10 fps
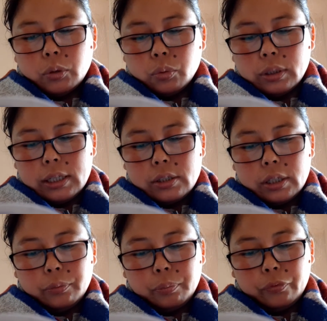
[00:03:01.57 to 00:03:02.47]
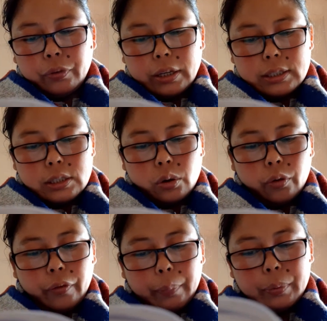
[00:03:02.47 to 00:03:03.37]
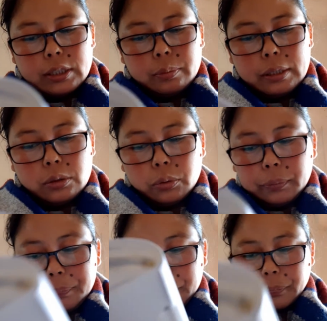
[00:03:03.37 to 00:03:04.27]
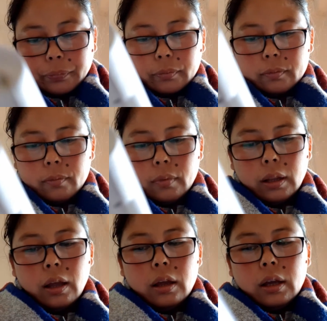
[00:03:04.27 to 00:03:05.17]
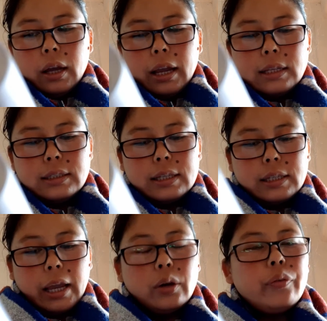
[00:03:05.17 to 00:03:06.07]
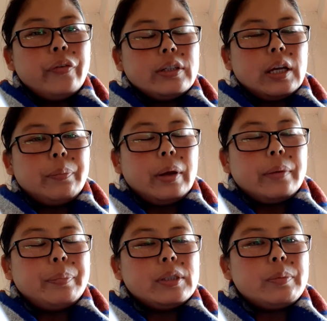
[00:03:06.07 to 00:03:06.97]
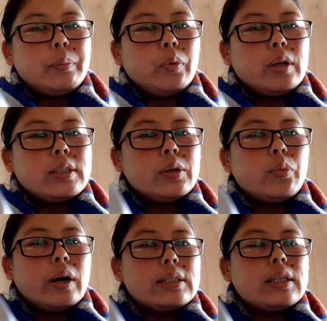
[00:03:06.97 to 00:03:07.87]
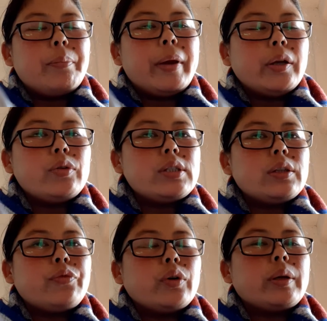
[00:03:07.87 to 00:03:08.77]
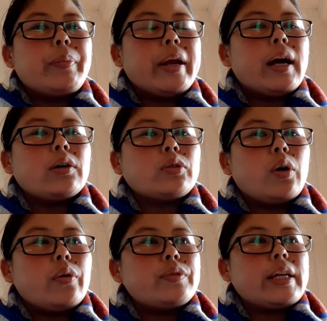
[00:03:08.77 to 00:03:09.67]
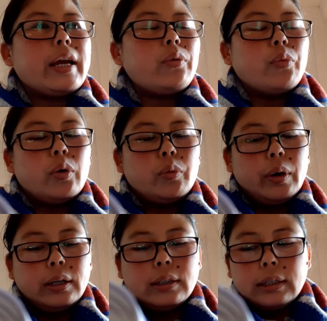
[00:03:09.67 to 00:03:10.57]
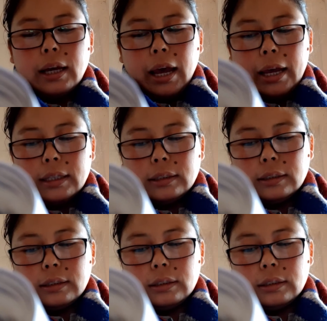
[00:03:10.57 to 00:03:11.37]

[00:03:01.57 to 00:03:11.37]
two distinct phases of appeasement. So as this Anglo-French appeasement policy was the main reason for the breakout of Second World War, and